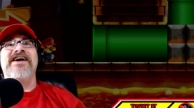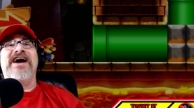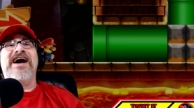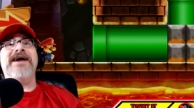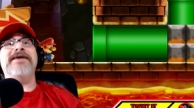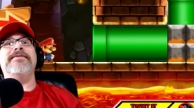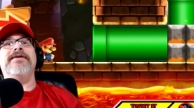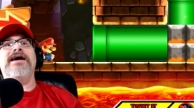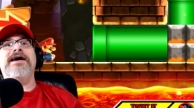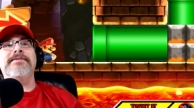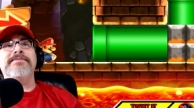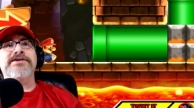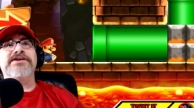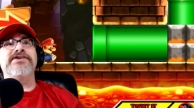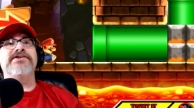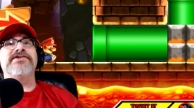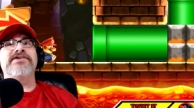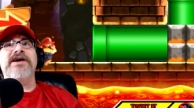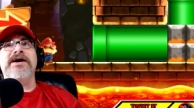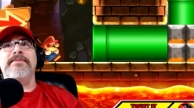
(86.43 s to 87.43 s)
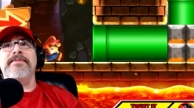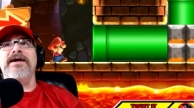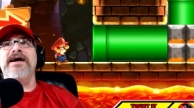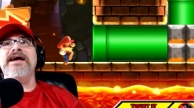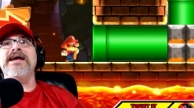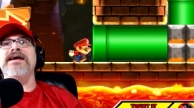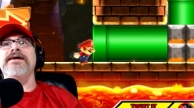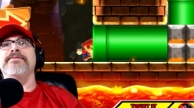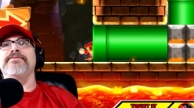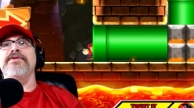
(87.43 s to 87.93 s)
I'm I'm geared up.
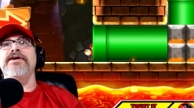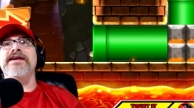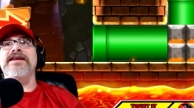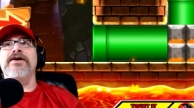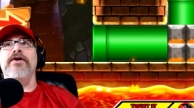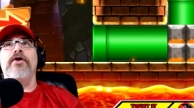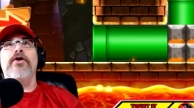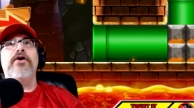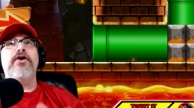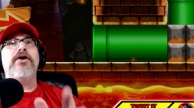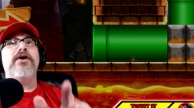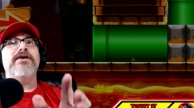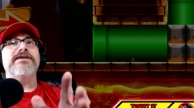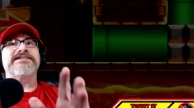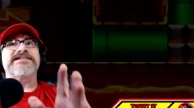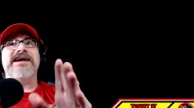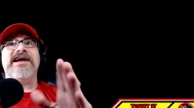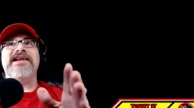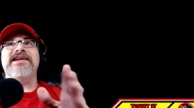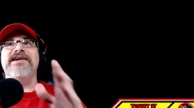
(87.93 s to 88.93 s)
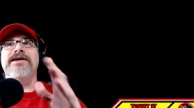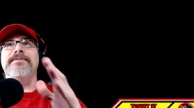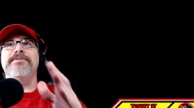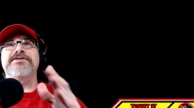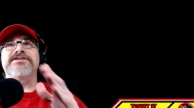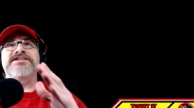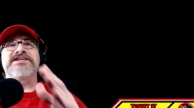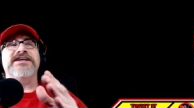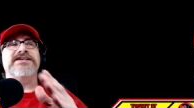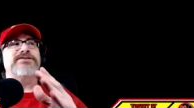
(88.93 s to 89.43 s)
I am ready. Oh, it's got a number
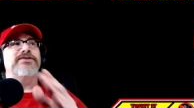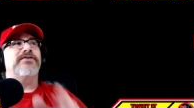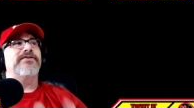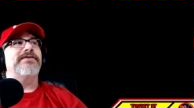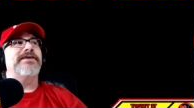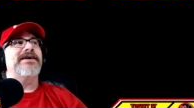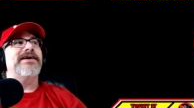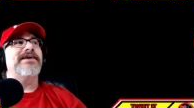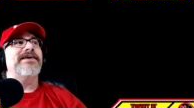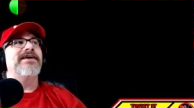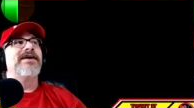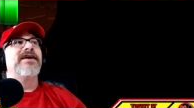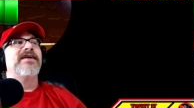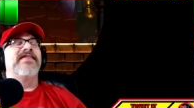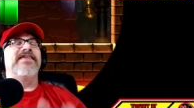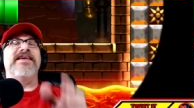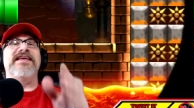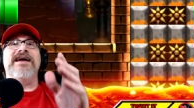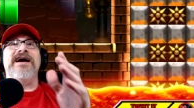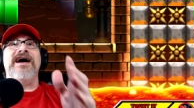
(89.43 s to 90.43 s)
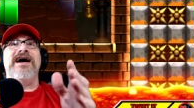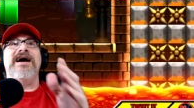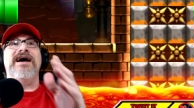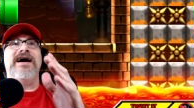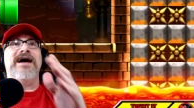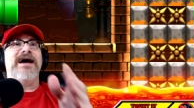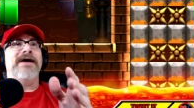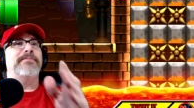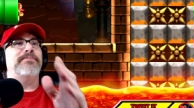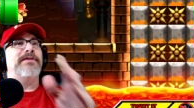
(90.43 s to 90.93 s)
six over there. The uh,
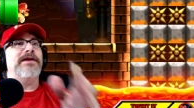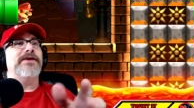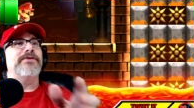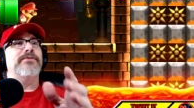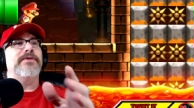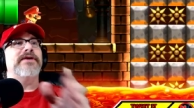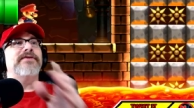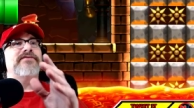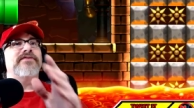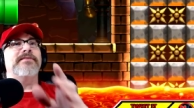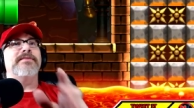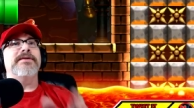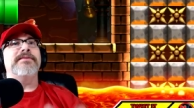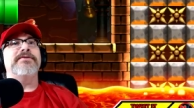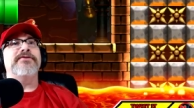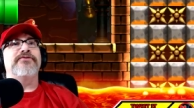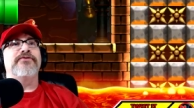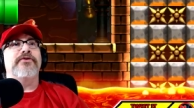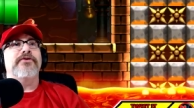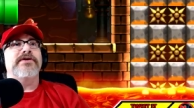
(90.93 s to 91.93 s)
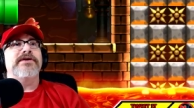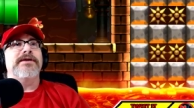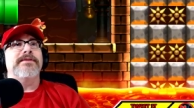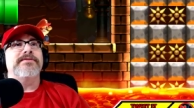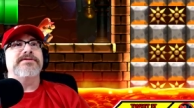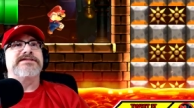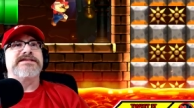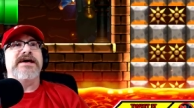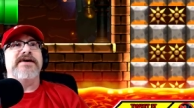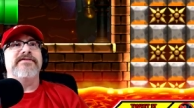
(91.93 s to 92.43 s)
I played one from him before,
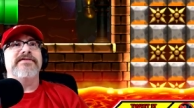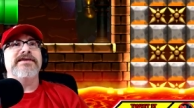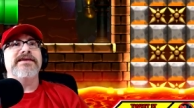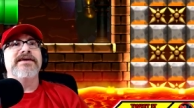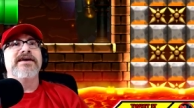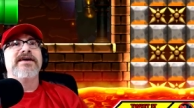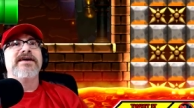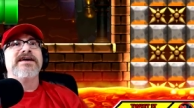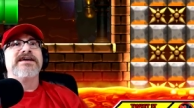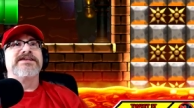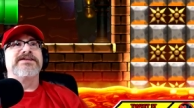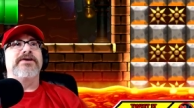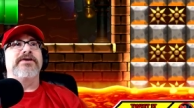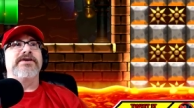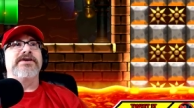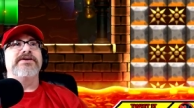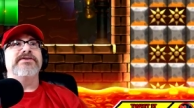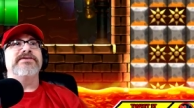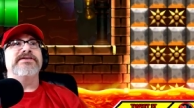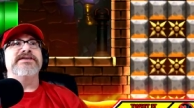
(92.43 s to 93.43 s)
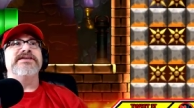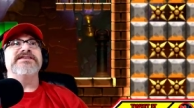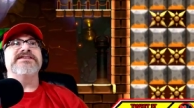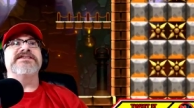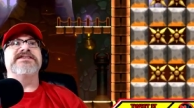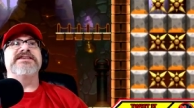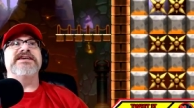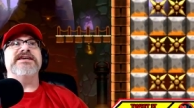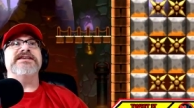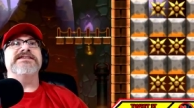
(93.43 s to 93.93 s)
number seven. So here is
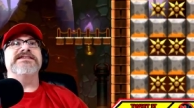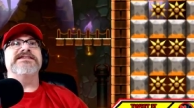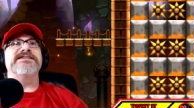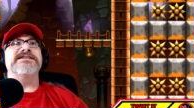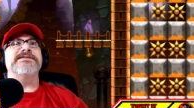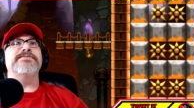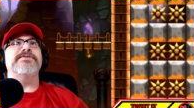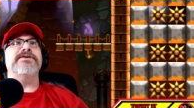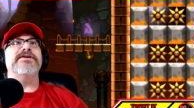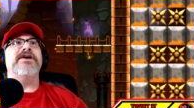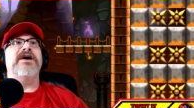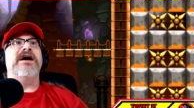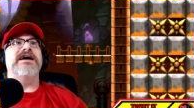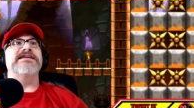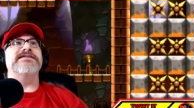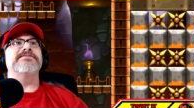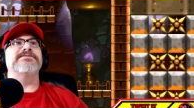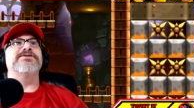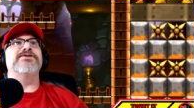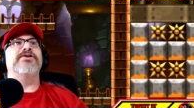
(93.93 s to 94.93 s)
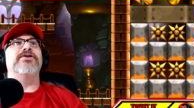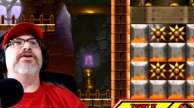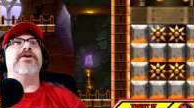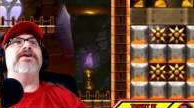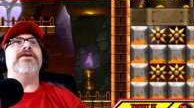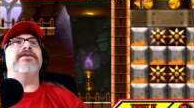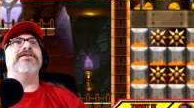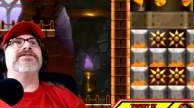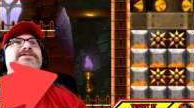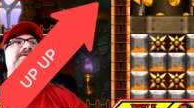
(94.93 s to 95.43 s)
six. This is pretty awesome. So
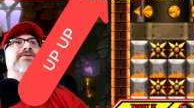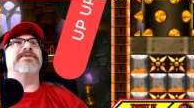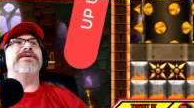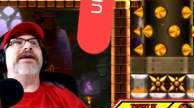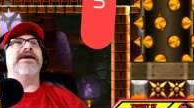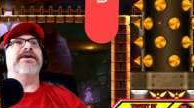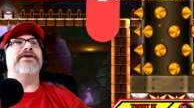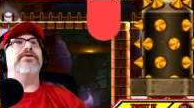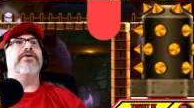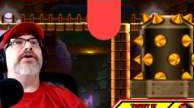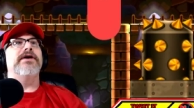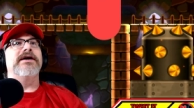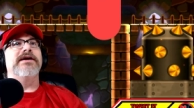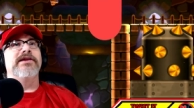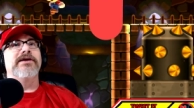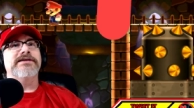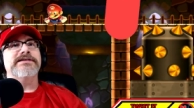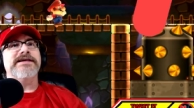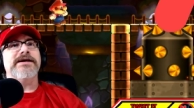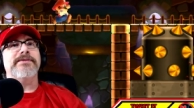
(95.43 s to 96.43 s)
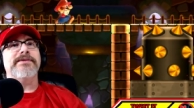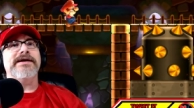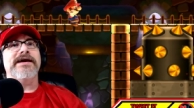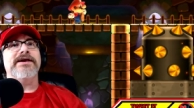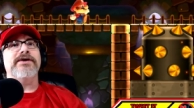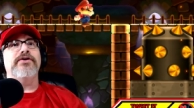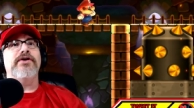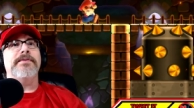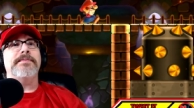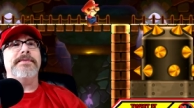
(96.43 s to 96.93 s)
oh, so we gotta go. It looks like we gotta
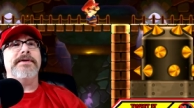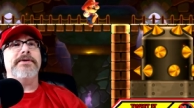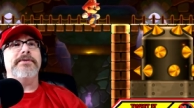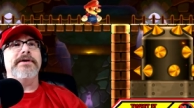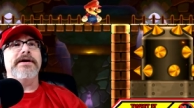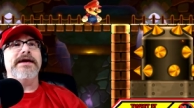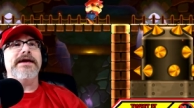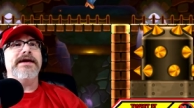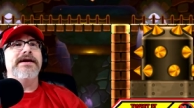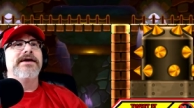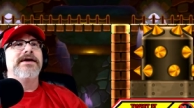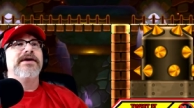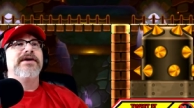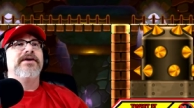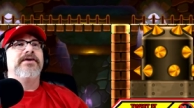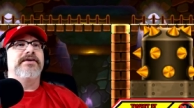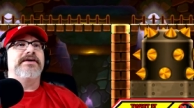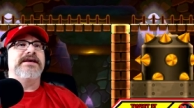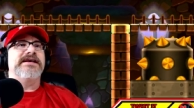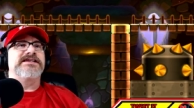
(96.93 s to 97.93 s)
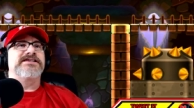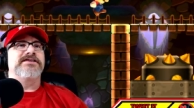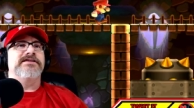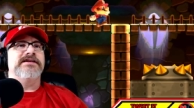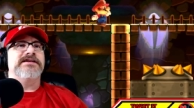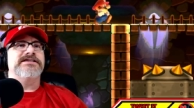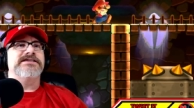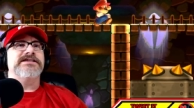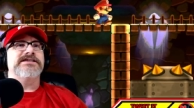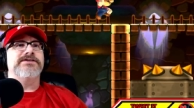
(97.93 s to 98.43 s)
go up right away. Okay, so
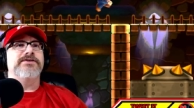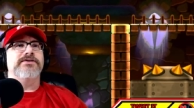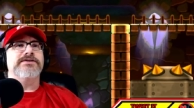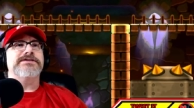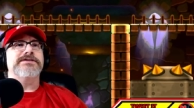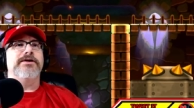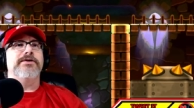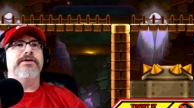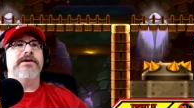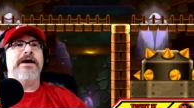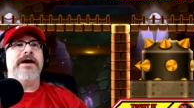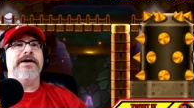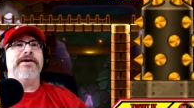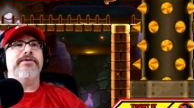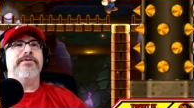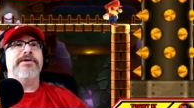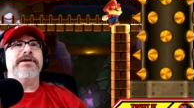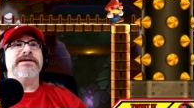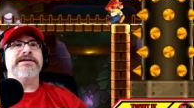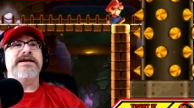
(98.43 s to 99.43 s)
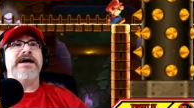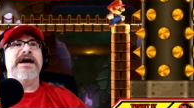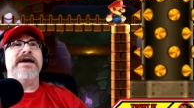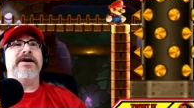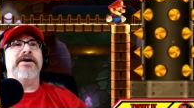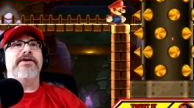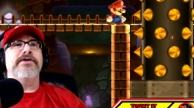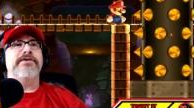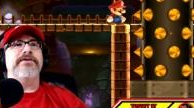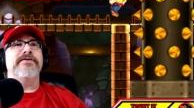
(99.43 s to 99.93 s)
let's just go slow. I don't want to die.
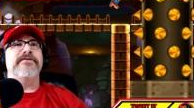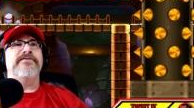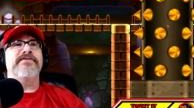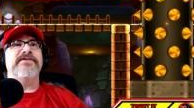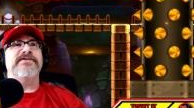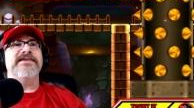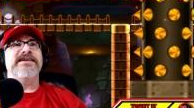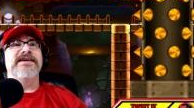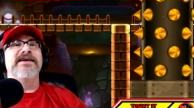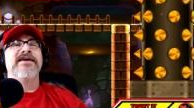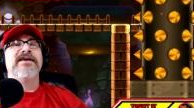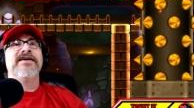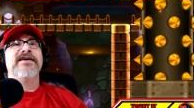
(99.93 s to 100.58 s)
one hundred fifty.